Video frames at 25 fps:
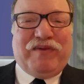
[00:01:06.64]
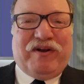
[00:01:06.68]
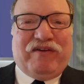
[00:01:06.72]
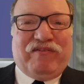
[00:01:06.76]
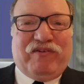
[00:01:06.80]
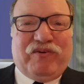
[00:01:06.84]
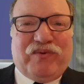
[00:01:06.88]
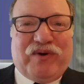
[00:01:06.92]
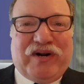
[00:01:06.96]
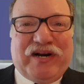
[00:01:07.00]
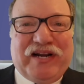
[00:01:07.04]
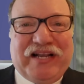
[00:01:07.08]

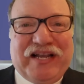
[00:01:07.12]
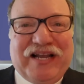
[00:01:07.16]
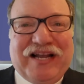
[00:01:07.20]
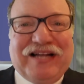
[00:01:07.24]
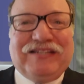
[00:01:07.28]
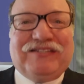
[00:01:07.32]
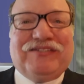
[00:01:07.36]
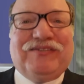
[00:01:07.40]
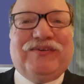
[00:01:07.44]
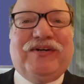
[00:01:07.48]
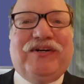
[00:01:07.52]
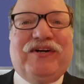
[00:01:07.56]
everyone,
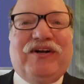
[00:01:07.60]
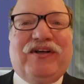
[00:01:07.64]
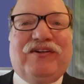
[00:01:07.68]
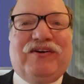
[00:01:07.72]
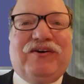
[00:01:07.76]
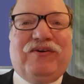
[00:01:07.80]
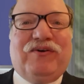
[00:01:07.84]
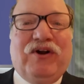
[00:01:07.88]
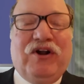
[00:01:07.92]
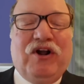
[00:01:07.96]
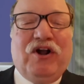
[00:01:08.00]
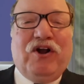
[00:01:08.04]
again to
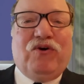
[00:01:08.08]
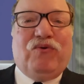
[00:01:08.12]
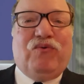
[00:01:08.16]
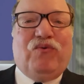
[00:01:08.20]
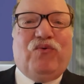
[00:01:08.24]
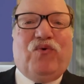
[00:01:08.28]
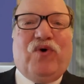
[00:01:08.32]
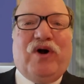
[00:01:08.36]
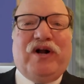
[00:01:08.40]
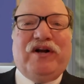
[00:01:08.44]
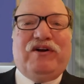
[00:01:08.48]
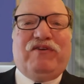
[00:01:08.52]
another
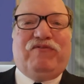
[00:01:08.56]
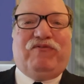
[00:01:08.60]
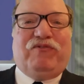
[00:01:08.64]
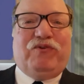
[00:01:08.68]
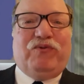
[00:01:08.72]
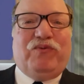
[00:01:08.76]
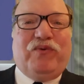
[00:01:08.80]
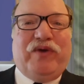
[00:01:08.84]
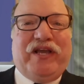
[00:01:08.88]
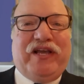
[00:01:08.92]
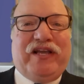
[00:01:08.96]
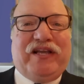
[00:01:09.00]

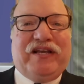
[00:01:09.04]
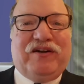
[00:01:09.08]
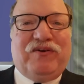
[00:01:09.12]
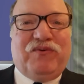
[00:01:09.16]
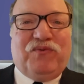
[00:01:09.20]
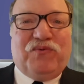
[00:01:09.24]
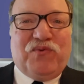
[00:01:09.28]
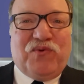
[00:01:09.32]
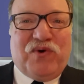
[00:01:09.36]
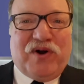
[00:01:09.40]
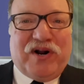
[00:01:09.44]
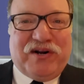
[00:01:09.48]
wonderful week
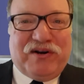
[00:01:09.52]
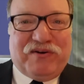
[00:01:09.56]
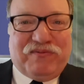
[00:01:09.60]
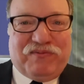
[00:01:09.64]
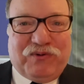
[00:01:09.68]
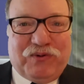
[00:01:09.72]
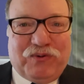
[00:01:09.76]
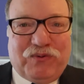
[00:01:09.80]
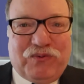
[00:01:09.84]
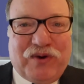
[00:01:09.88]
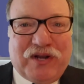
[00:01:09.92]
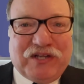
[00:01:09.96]
in
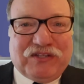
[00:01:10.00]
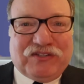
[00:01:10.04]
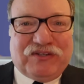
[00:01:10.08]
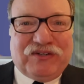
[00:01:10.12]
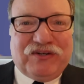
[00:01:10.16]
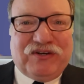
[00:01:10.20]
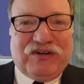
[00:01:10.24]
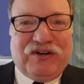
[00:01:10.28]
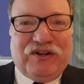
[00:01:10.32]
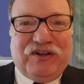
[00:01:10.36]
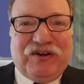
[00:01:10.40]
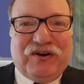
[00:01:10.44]
wonderful
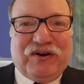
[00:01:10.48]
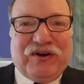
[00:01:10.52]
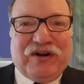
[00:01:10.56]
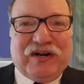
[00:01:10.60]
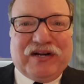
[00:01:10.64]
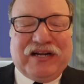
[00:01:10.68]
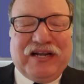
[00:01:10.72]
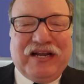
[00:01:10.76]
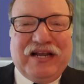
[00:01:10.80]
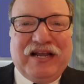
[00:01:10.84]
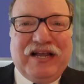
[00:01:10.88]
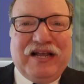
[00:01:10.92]
Western New
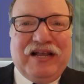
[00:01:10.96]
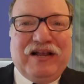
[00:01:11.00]
York.